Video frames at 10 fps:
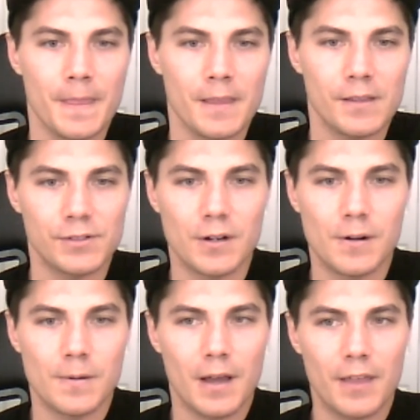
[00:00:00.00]

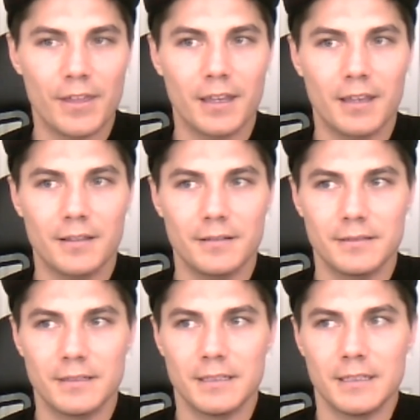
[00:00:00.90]
So I think,
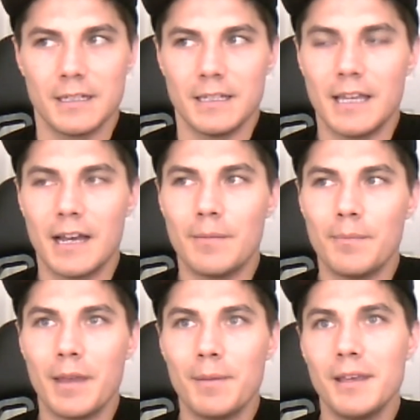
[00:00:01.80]

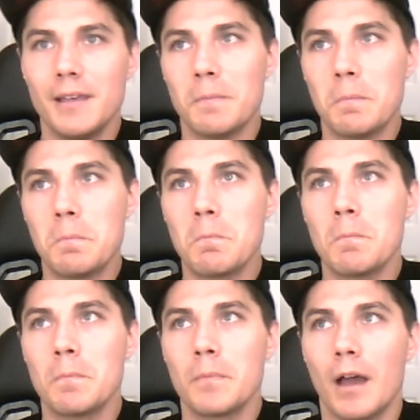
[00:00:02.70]

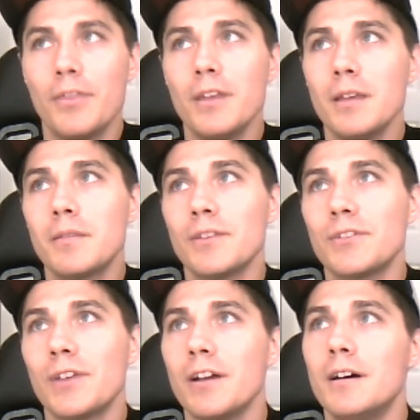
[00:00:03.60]
I think
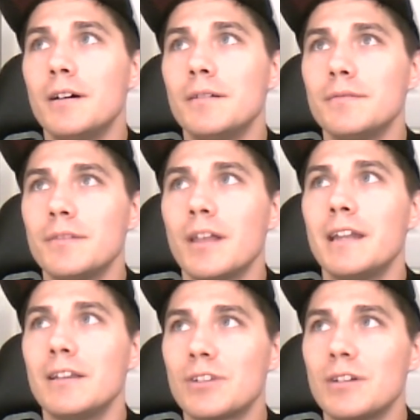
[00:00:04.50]
this era
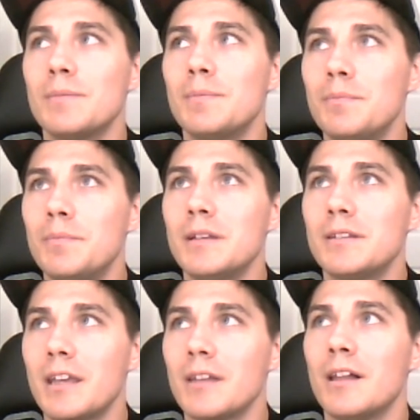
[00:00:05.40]
lighting started being
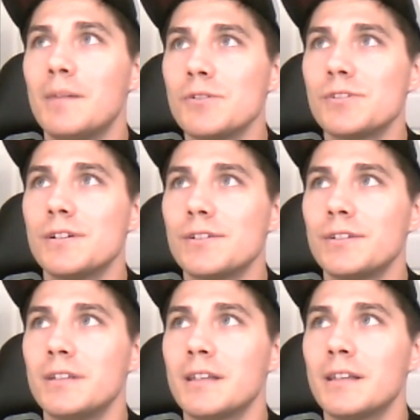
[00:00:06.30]
taken a lot more
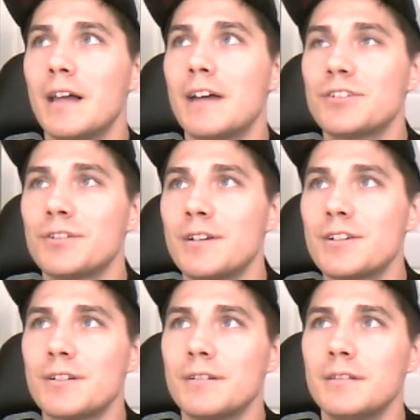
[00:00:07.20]
seriously than the last
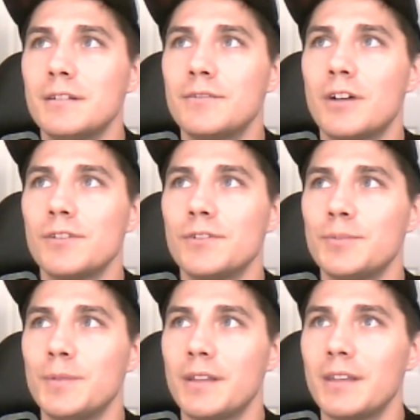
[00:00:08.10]
generation of
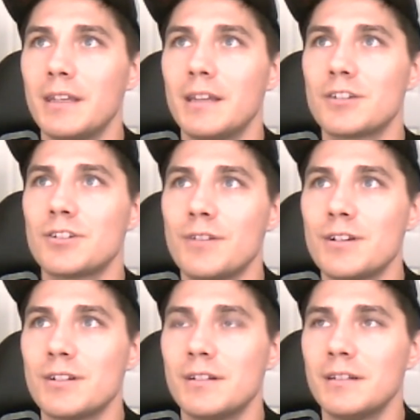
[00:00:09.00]
consoles, but I think next
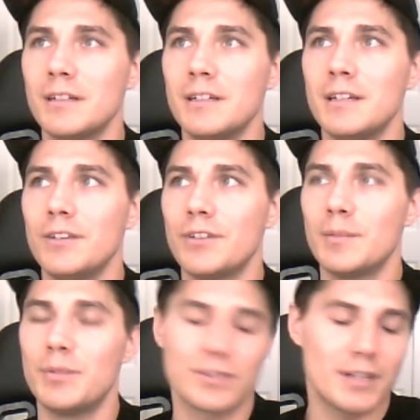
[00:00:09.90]
generation is
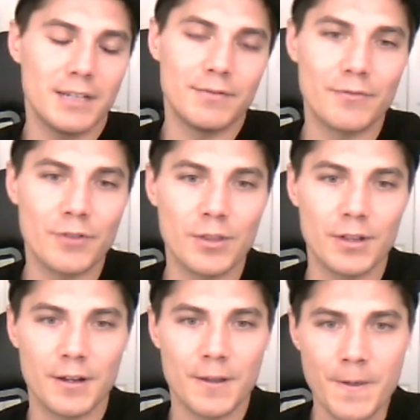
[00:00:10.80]
going to push that even
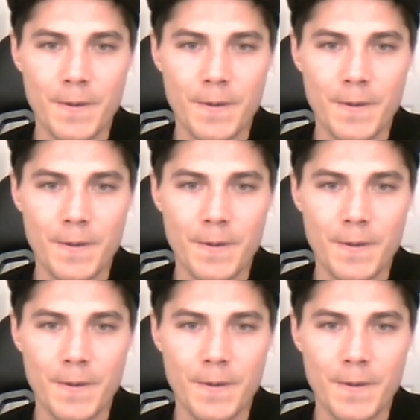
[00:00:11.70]
further,